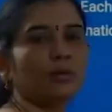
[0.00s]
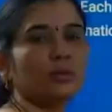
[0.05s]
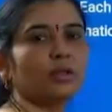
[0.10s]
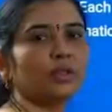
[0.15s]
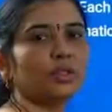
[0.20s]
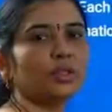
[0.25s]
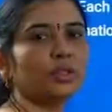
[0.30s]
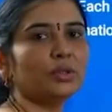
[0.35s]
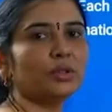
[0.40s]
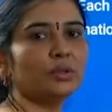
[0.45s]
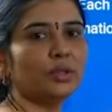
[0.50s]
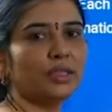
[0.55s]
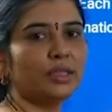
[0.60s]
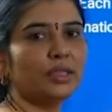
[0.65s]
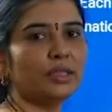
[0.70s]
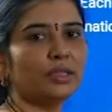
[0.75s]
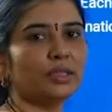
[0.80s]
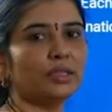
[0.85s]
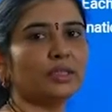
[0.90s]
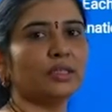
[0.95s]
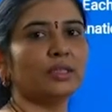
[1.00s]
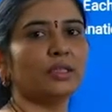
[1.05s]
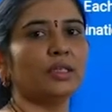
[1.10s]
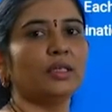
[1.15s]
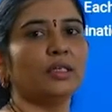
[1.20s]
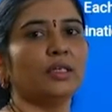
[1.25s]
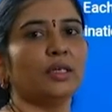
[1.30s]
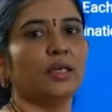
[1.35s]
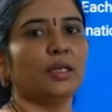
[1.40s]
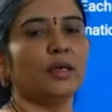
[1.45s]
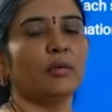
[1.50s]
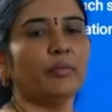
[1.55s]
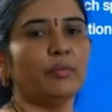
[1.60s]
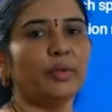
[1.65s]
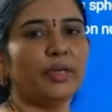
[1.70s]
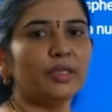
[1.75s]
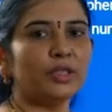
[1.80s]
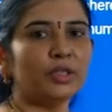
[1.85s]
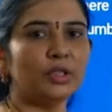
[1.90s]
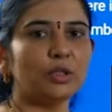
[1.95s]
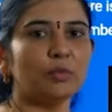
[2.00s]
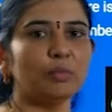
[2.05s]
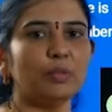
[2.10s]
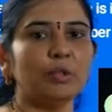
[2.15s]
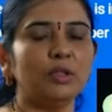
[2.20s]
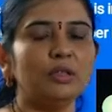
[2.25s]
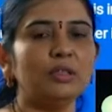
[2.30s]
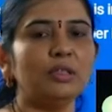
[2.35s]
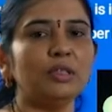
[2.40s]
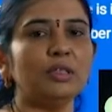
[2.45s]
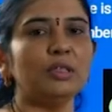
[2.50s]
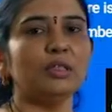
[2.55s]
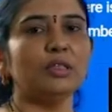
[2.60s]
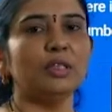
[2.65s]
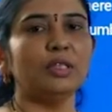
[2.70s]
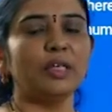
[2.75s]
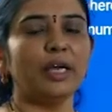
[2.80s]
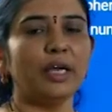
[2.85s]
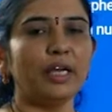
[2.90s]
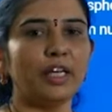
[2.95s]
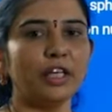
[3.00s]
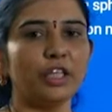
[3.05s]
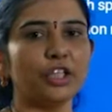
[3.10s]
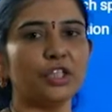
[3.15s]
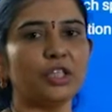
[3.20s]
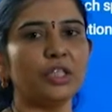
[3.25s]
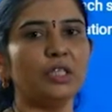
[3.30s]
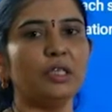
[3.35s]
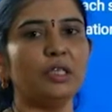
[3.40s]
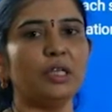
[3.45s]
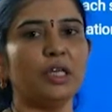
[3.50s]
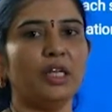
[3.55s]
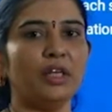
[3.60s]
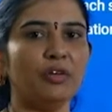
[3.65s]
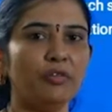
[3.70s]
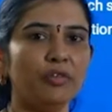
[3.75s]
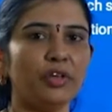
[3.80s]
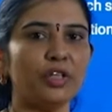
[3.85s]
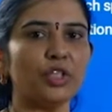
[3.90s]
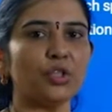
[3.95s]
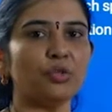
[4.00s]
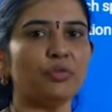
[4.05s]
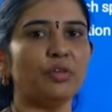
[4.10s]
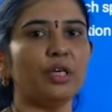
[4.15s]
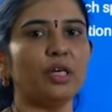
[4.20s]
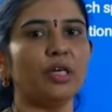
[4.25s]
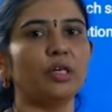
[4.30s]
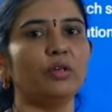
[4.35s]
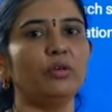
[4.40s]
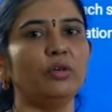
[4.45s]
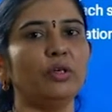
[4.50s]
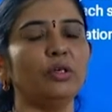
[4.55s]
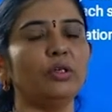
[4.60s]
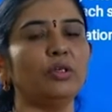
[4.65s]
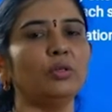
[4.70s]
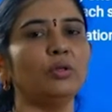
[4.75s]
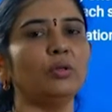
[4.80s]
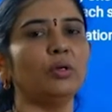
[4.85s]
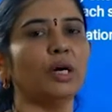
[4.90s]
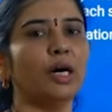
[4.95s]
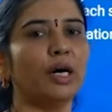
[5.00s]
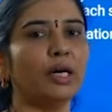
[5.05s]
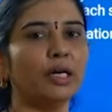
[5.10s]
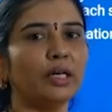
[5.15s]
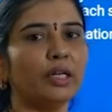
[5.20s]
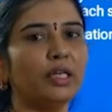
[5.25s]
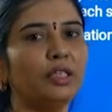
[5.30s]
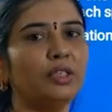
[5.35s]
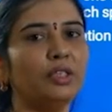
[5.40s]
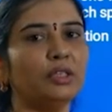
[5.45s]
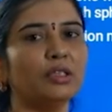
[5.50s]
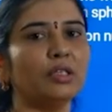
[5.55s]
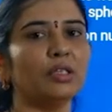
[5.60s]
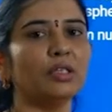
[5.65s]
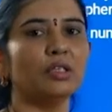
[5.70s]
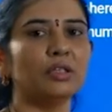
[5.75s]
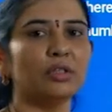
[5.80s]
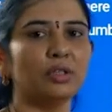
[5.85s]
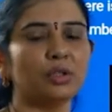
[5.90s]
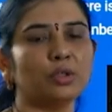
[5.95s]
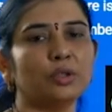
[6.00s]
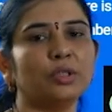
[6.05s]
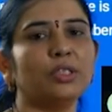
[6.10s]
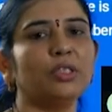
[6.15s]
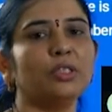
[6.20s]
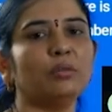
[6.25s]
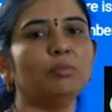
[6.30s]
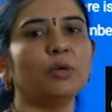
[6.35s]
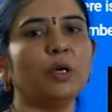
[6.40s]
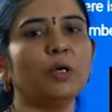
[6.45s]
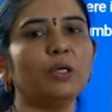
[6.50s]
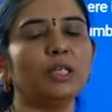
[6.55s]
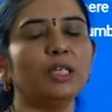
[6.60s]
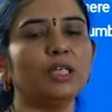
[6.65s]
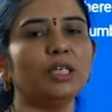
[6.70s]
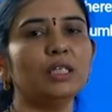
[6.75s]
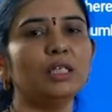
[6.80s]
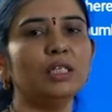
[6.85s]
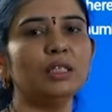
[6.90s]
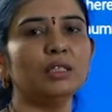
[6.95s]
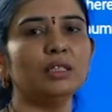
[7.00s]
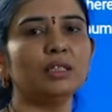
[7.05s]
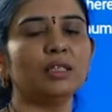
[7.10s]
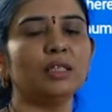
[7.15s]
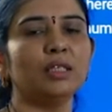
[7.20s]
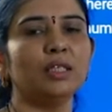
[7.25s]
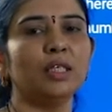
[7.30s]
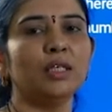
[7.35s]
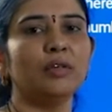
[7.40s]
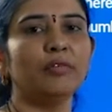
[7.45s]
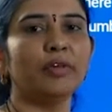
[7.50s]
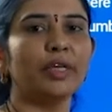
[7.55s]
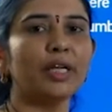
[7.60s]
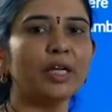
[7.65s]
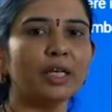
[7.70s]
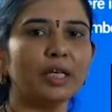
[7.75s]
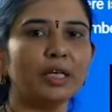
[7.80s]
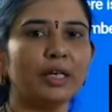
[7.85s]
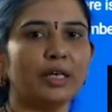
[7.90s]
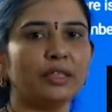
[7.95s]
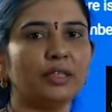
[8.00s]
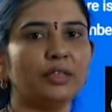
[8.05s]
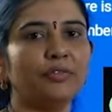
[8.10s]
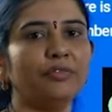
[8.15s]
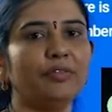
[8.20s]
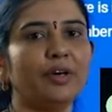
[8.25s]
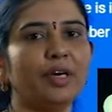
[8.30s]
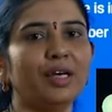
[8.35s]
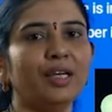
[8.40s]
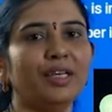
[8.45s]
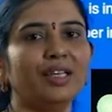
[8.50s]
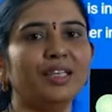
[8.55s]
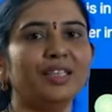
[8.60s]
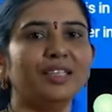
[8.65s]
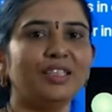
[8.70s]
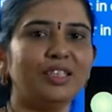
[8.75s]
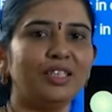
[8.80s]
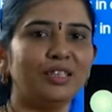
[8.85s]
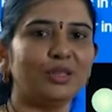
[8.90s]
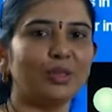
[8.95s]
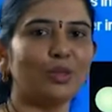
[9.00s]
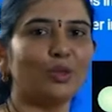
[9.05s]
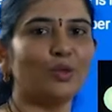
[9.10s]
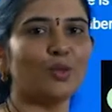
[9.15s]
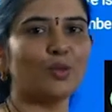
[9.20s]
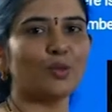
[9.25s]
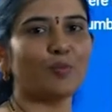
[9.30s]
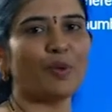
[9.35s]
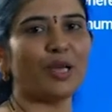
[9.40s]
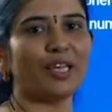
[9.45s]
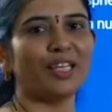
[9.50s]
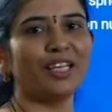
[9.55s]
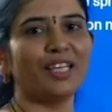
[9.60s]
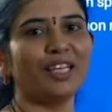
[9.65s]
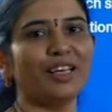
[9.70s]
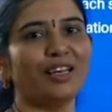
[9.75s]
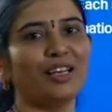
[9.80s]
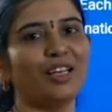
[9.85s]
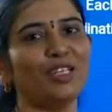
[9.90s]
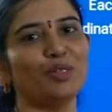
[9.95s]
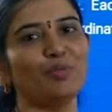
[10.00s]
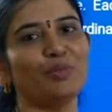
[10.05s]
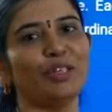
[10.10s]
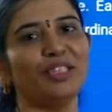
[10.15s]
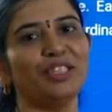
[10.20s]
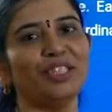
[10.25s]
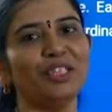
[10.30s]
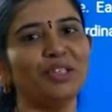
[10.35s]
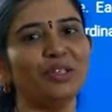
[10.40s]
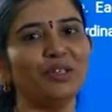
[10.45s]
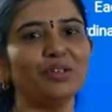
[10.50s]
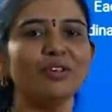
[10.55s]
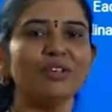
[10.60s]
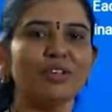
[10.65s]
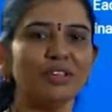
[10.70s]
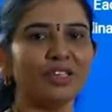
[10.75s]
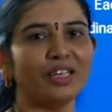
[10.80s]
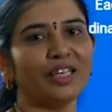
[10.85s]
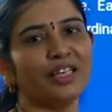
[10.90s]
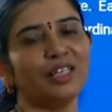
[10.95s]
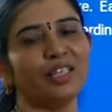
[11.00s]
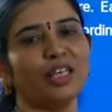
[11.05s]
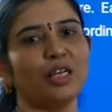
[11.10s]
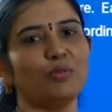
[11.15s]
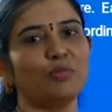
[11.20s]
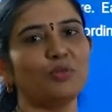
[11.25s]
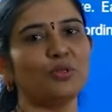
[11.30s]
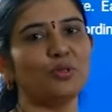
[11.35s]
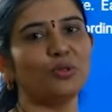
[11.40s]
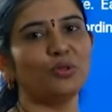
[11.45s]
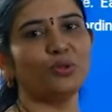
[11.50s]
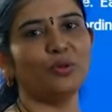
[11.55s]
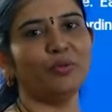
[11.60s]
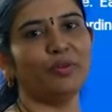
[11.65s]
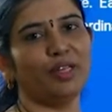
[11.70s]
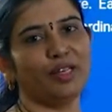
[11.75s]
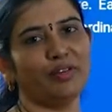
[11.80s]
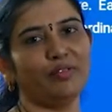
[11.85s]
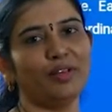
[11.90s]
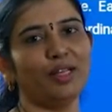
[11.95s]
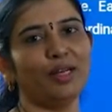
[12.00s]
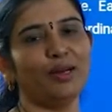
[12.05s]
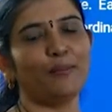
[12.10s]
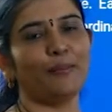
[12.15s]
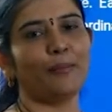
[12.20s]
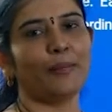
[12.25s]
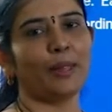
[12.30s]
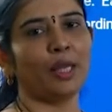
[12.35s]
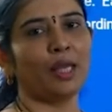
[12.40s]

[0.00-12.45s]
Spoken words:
Okay students, based upon the direction in which we are going to arrange the constituent particles, we can classify this close packing arrangement into 3 types, you know very well.